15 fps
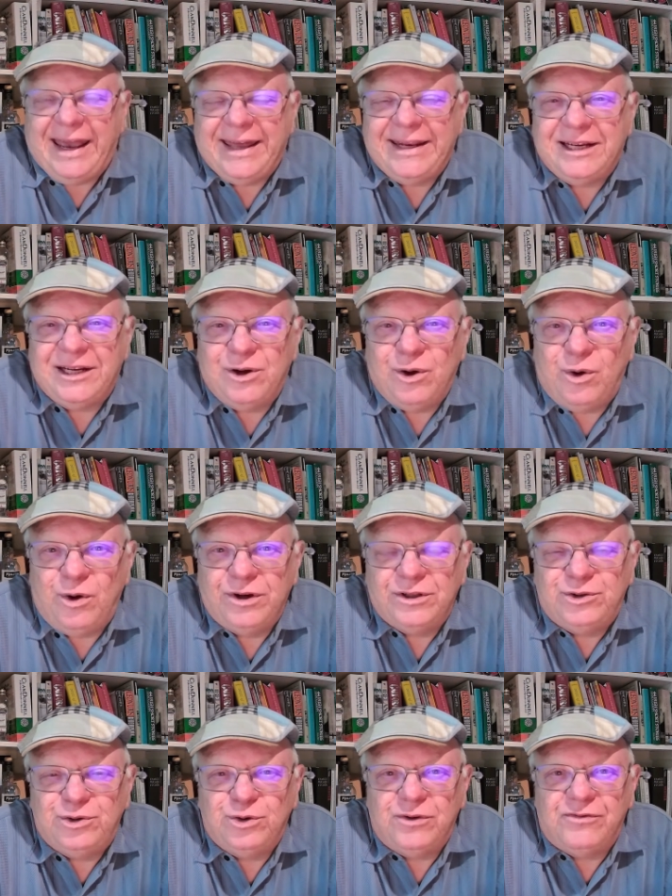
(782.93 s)
And in order
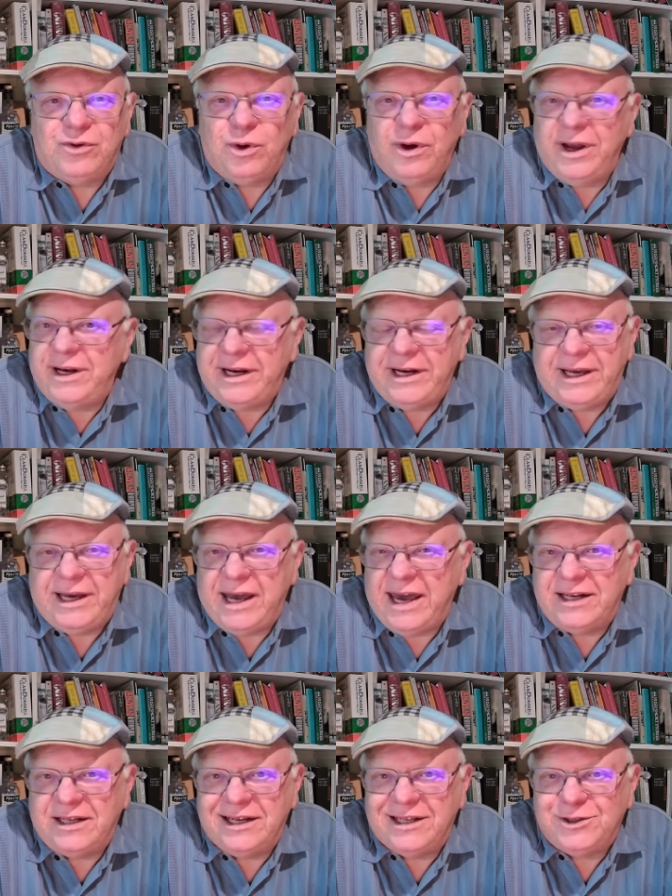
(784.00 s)
to avoid any
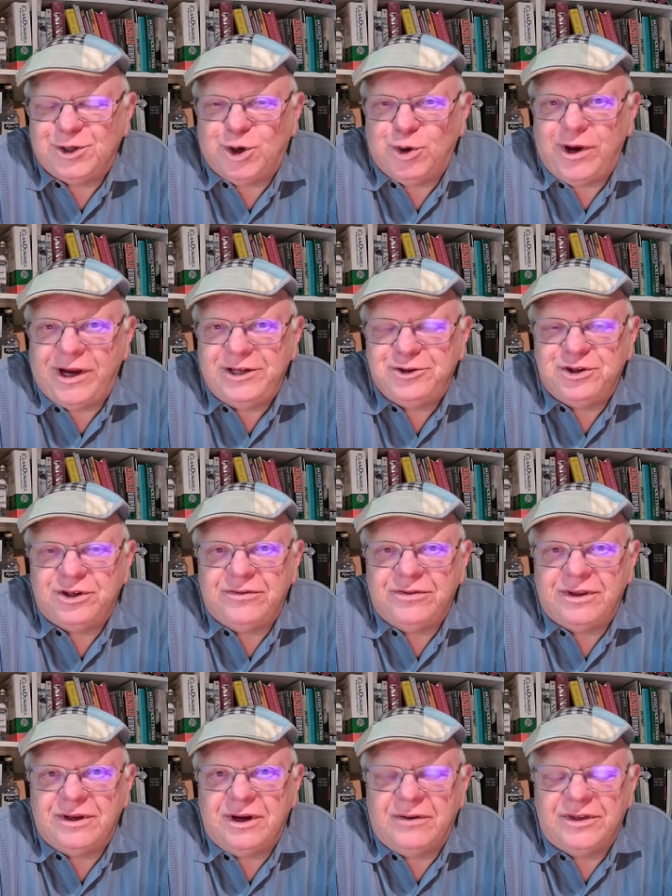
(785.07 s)
kind of desecration
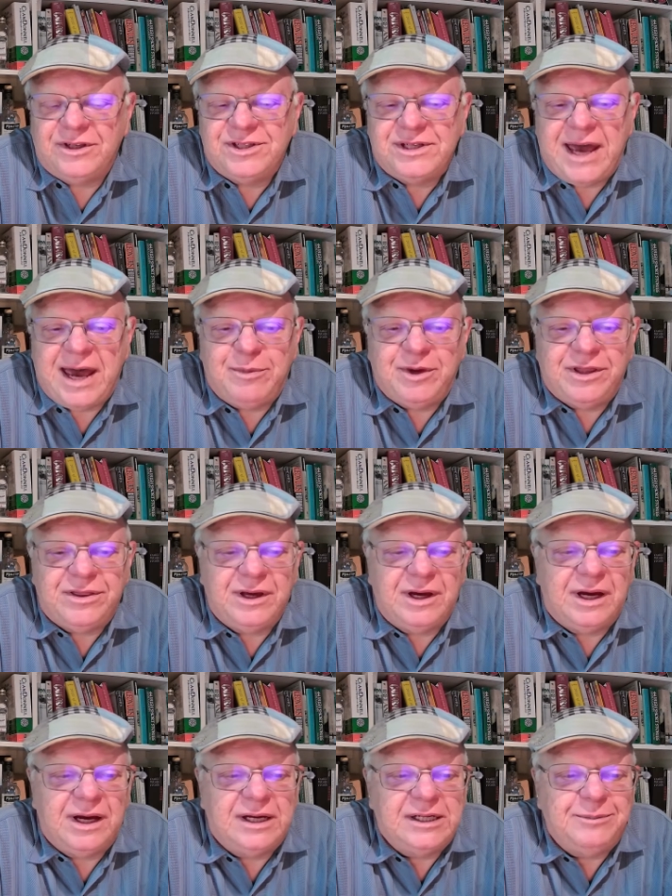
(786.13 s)
of the Sabbath,
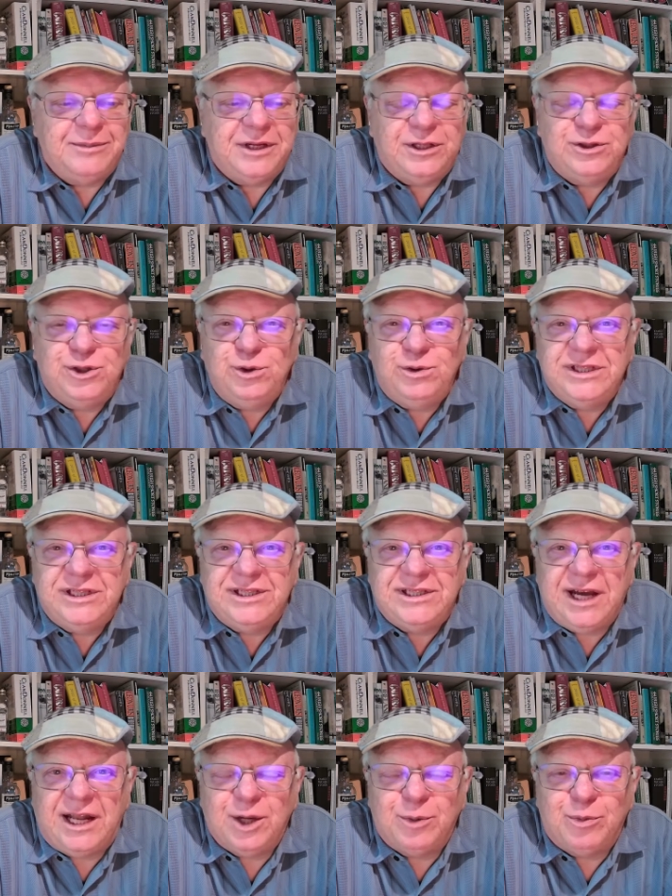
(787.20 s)
it is usually
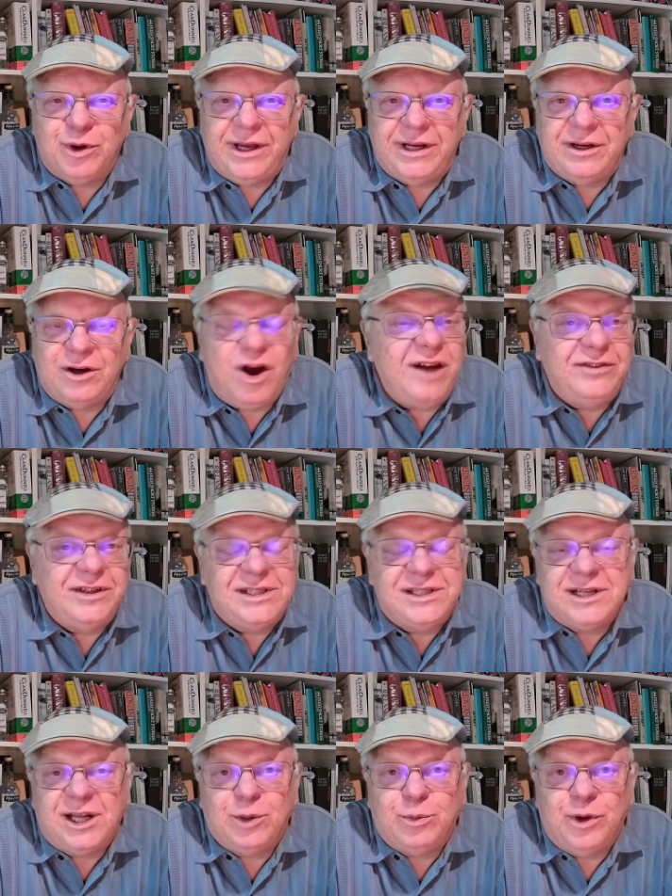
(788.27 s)
often
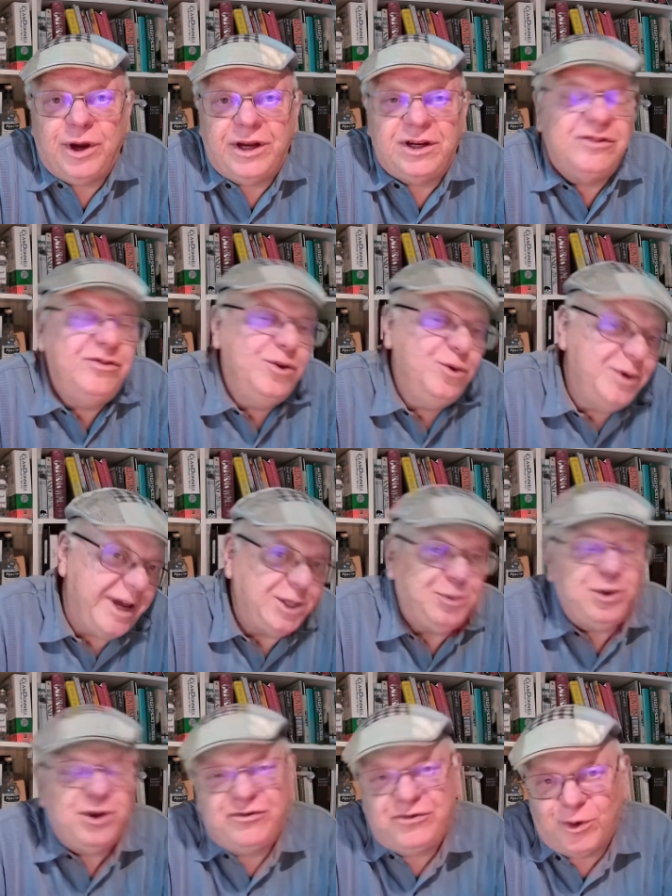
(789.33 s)
celebrated a few
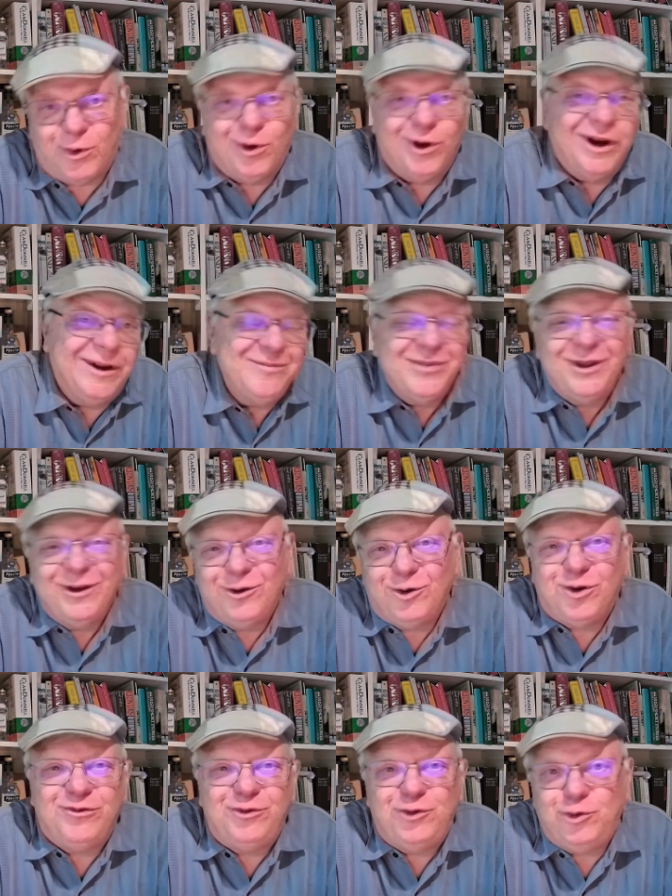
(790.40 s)
days before
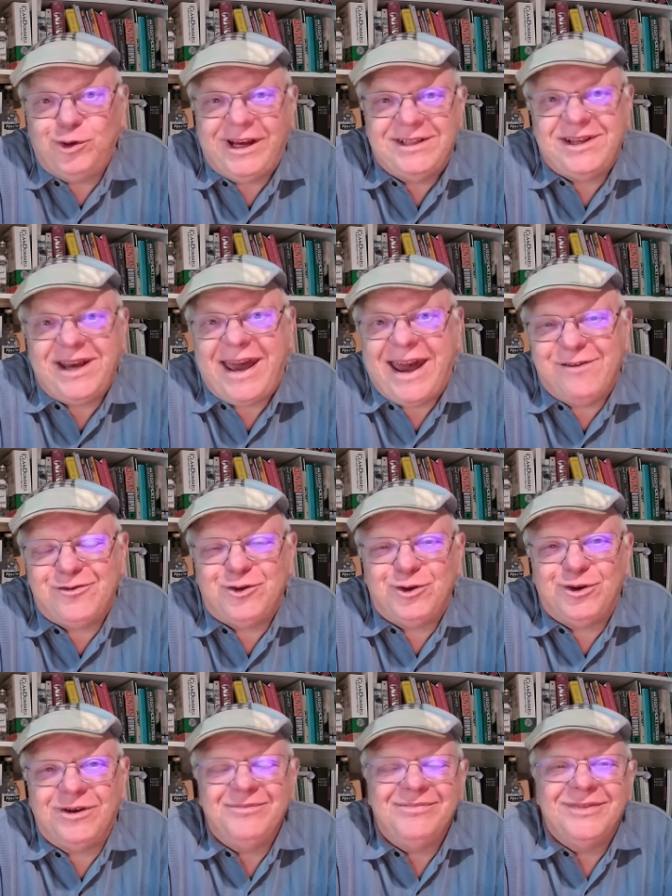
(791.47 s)
or a few days
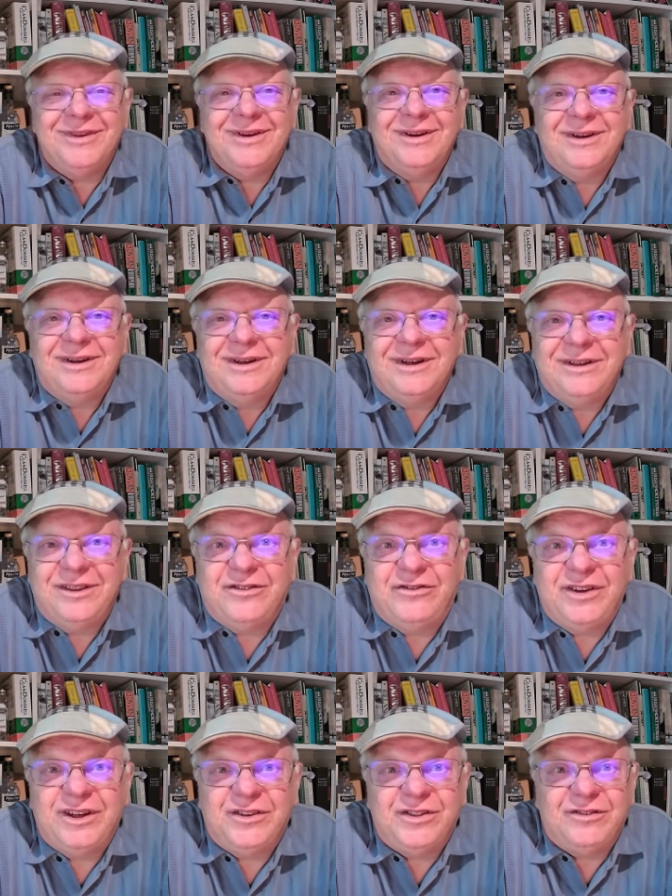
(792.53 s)
after the
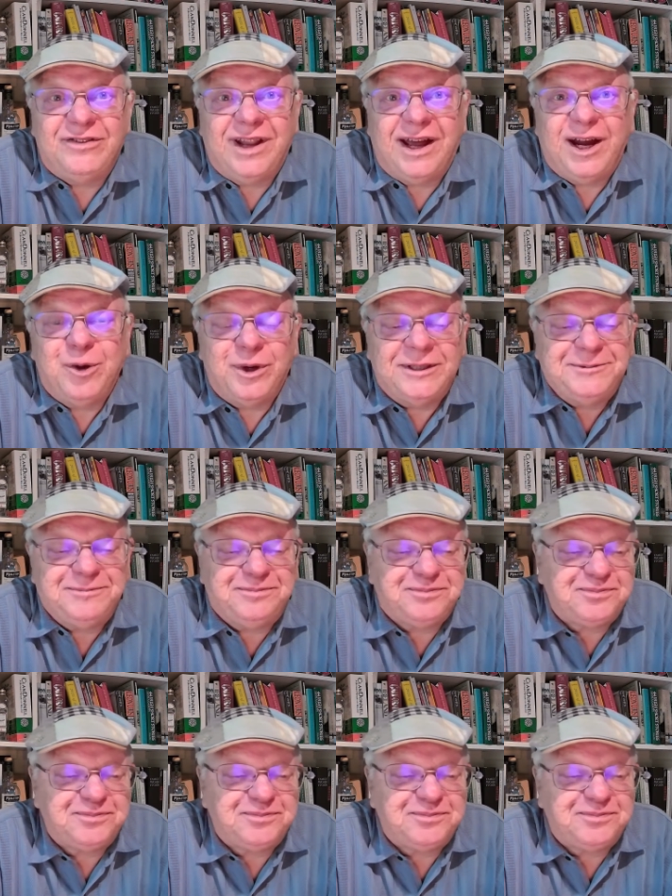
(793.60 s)
5th of Lyra.